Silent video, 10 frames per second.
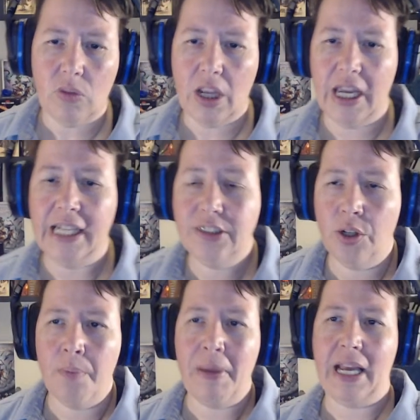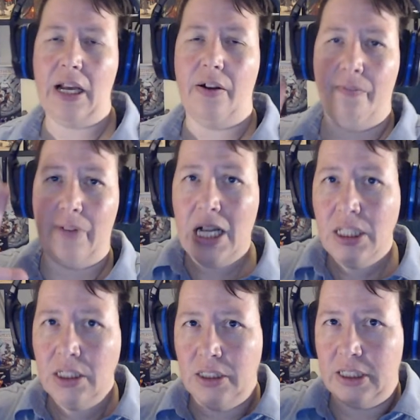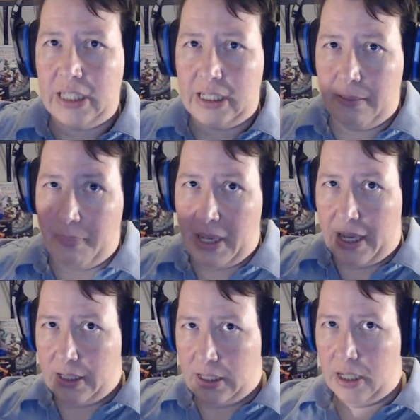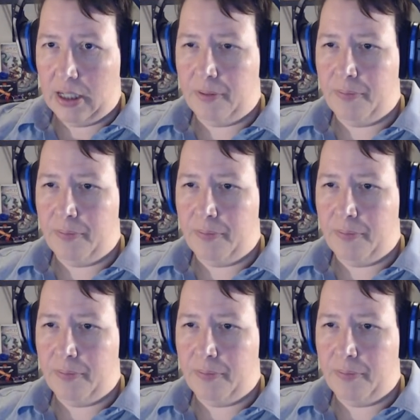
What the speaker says: It's going to make Vala look like the bad guy.